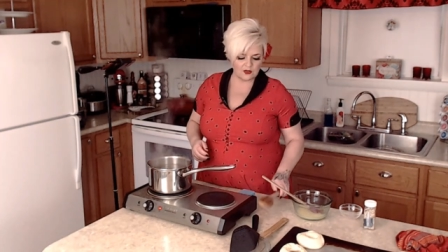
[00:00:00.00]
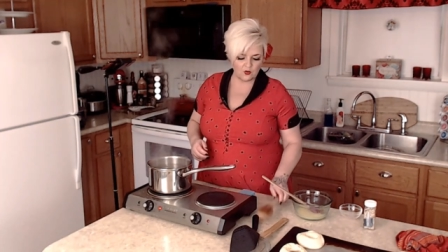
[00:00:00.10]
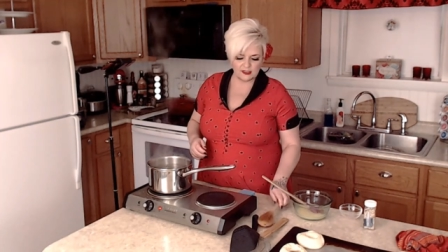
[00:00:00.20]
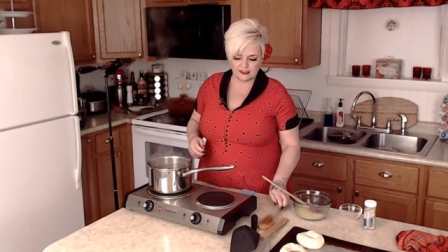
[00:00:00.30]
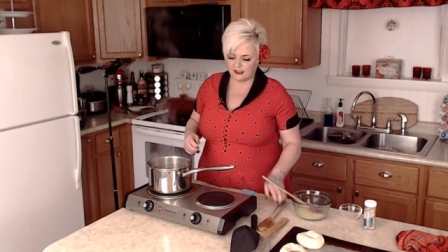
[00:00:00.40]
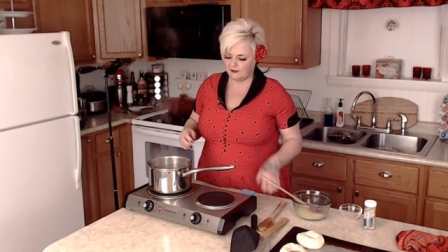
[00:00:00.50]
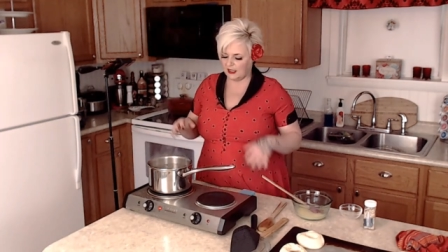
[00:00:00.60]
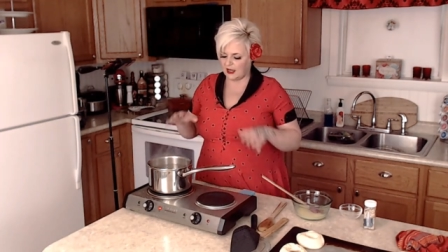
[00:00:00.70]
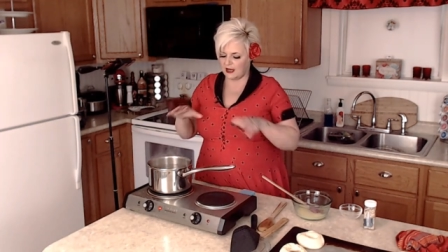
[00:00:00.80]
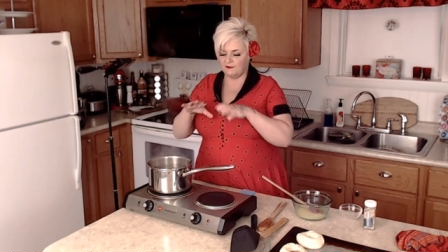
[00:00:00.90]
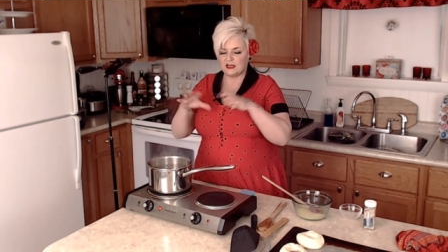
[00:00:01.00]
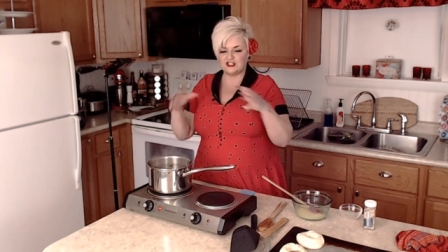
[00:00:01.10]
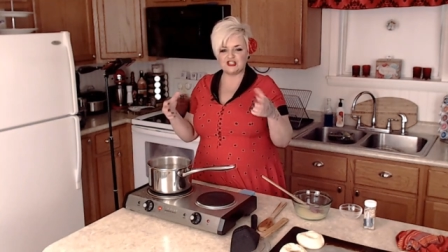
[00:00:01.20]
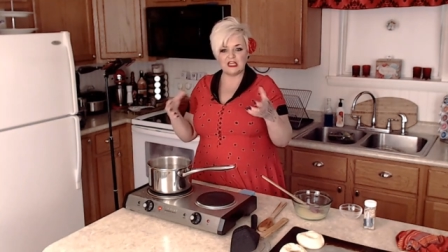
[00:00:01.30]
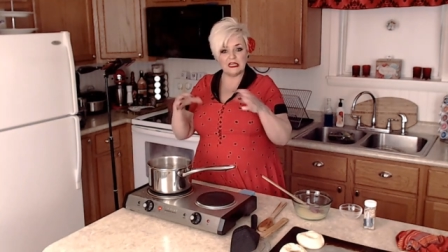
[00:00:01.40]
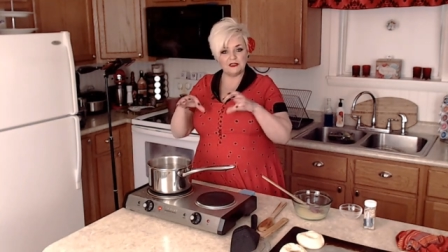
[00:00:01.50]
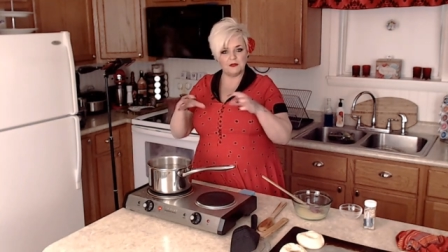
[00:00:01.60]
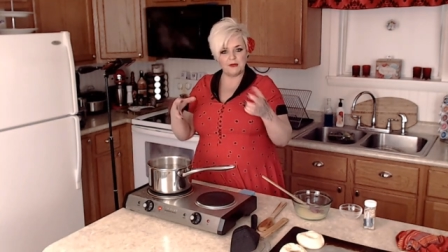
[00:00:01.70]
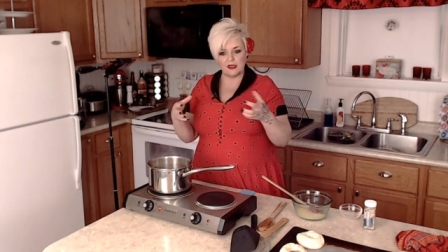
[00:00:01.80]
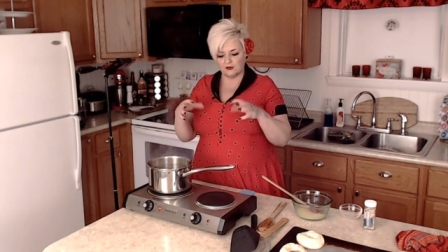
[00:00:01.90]
is going to give it kind of that sheen
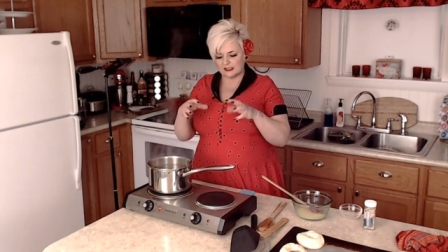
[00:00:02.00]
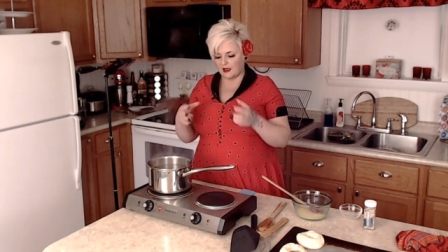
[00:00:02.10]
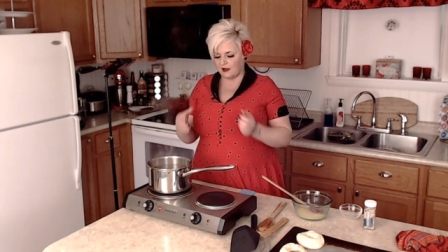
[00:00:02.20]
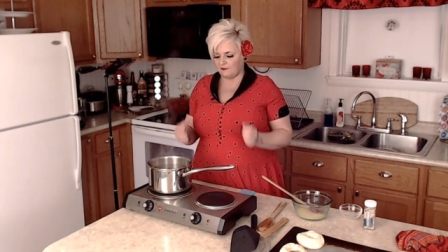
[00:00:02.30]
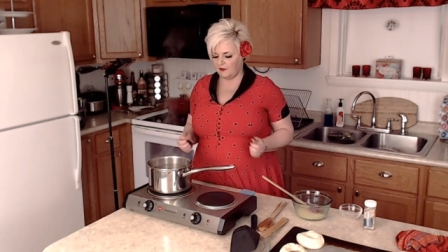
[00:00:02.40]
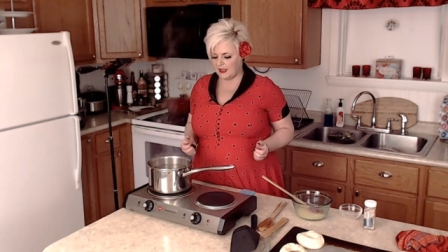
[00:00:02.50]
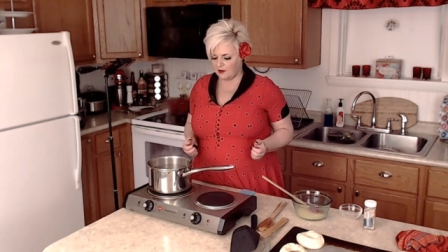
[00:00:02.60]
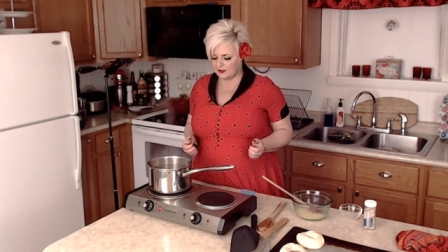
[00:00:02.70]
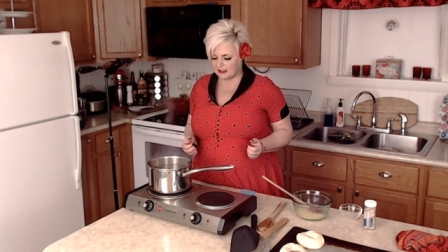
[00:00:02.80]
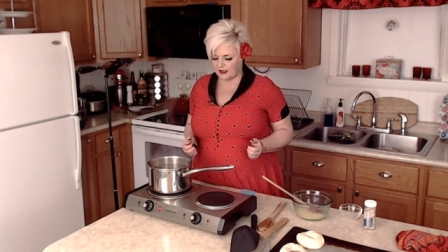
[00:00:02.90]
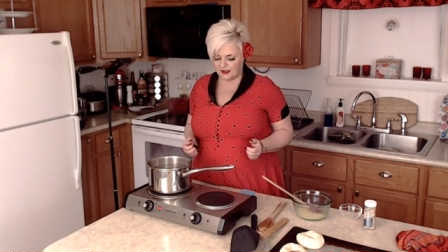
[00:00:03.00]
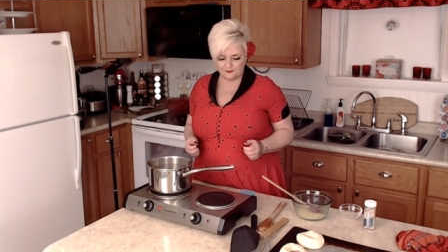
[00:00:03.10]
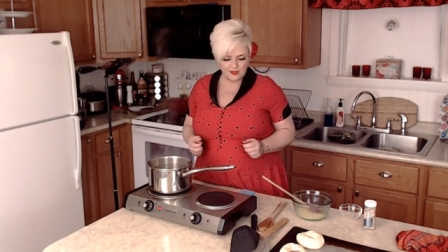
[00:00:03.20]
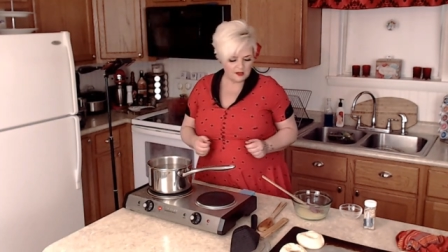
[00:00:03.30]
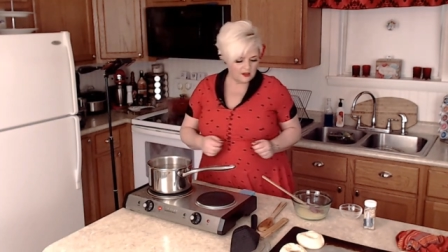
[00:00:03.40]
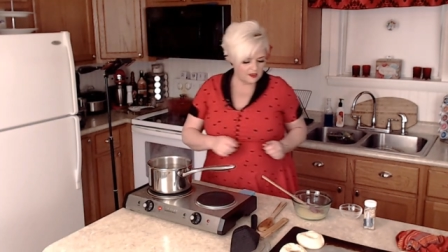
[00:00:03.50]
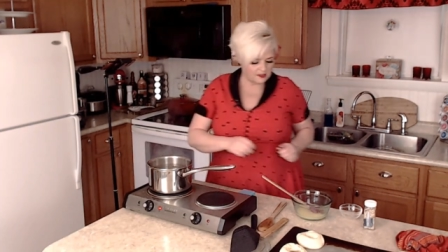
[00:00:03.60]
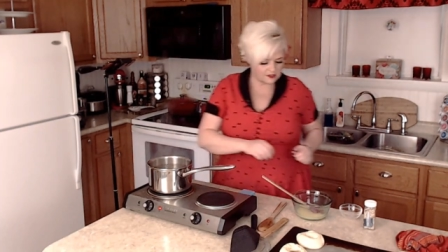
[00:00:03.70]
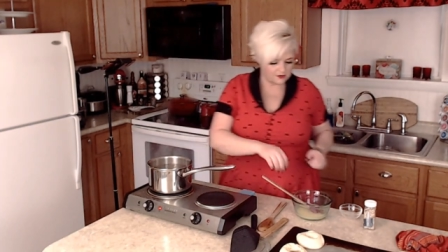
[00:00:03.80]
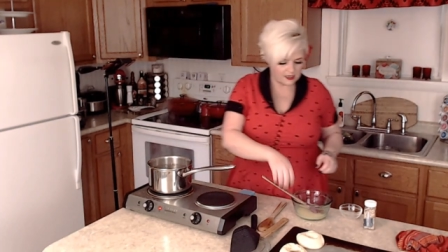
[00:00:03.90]
that bagels have on the outside.
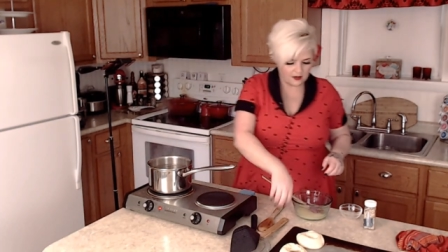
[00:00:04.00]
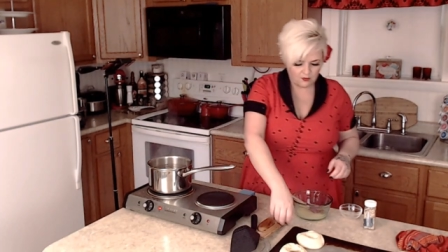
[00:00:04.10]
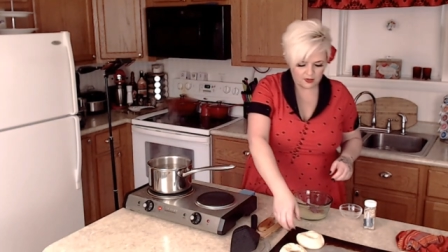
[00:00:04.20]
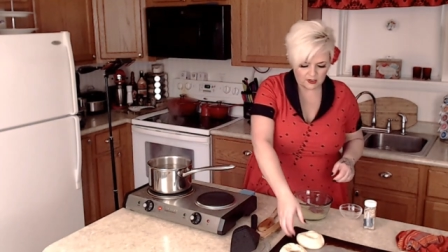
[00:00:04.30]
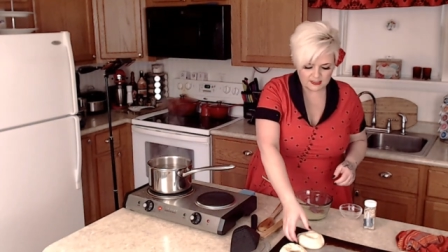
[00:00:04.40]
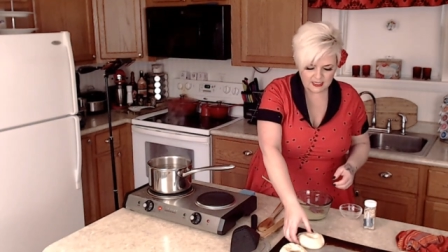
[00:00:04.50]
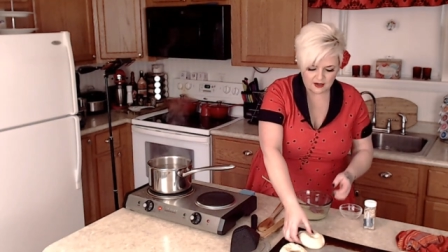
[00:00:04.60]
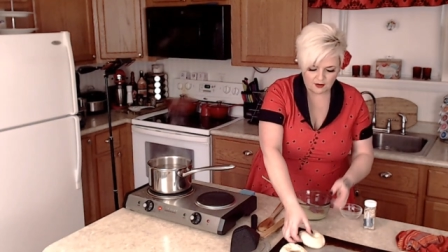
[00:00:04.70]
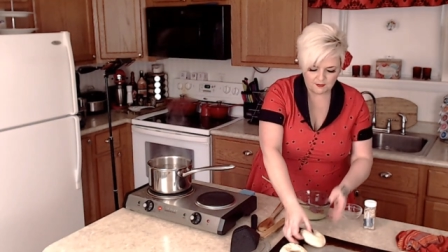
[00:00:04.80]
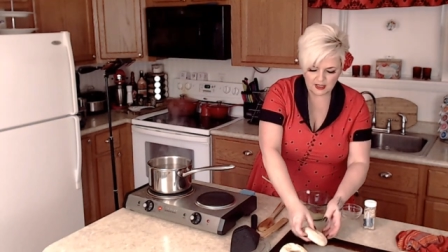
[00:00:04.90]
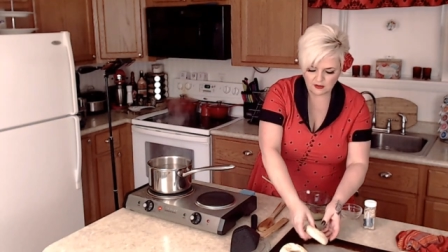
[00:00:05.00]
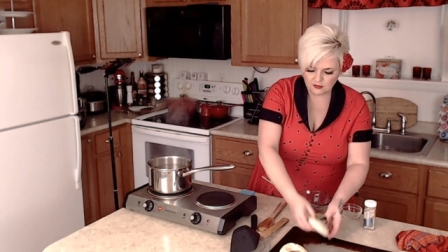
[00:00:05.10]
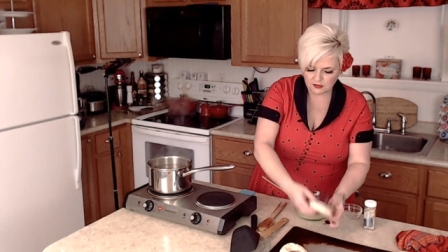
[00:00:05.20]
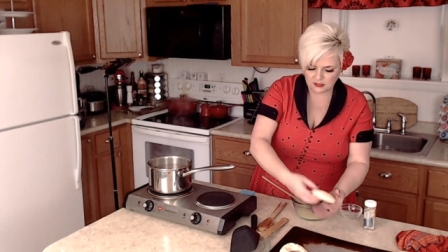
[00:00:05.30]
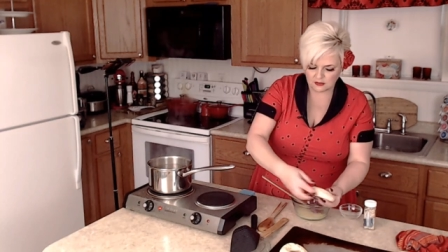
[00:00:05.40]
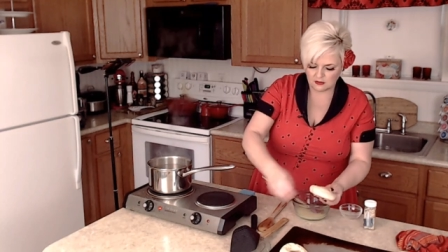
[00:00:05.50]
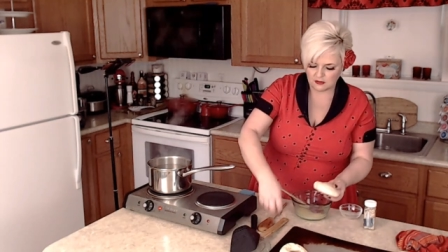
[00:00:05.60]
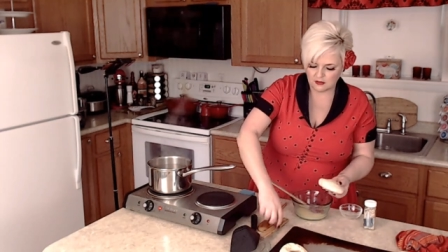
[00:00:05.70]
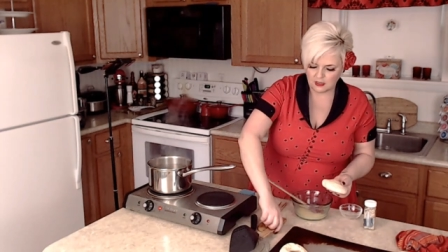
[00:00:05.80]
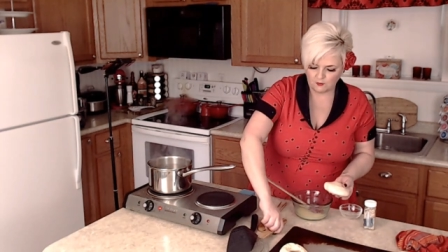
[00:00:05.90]
So now we're going to take our bagels
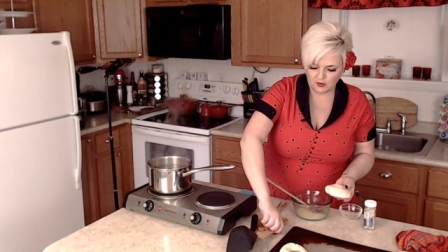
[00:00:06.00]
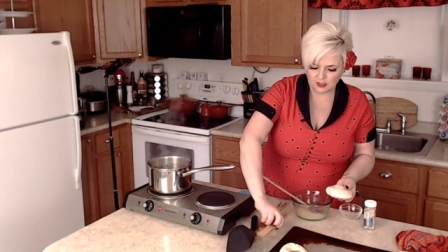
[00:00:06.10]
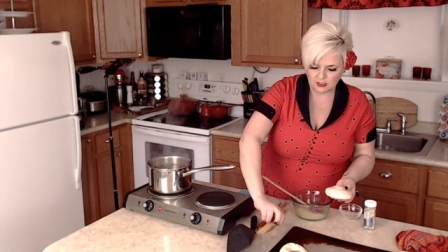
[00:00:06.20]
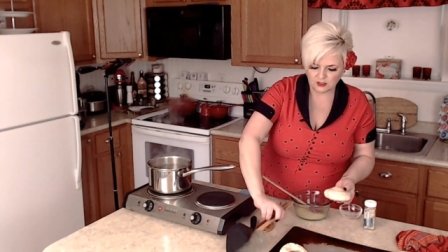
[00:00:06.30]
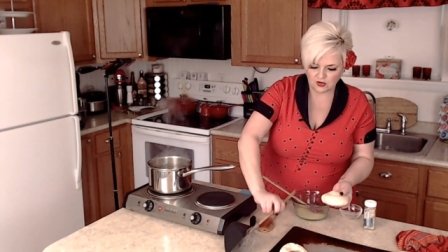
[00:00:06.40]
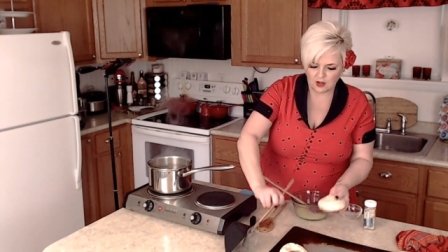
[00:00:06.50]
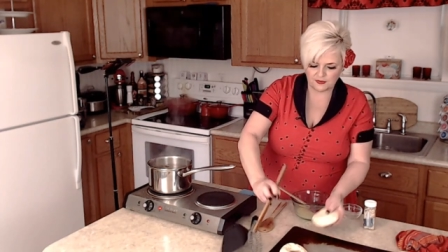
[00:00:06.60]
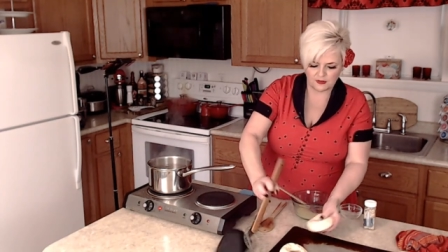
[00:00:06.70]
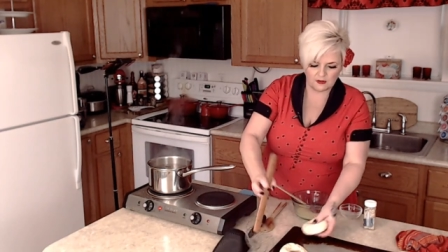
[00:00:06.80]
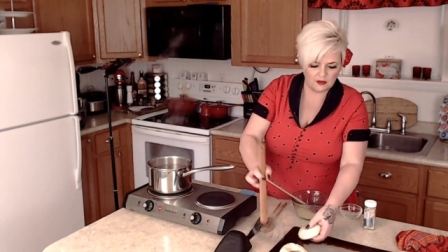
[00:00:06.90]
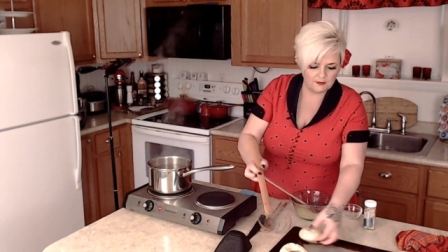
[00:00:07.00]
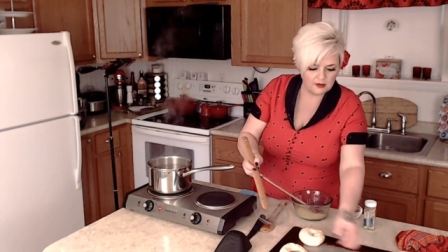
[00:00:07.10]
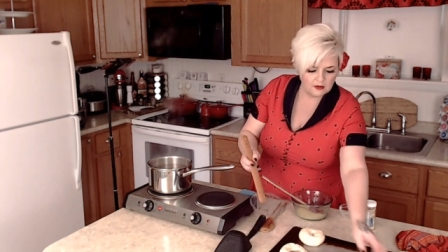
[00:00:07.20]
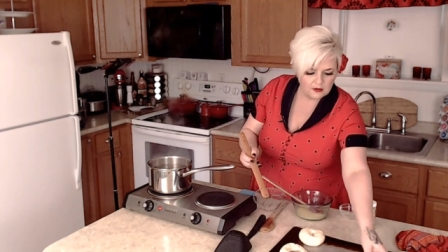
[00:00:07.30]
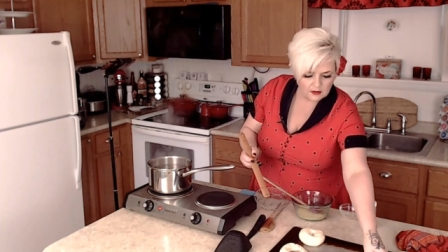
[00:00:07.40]
and we're going to drop them.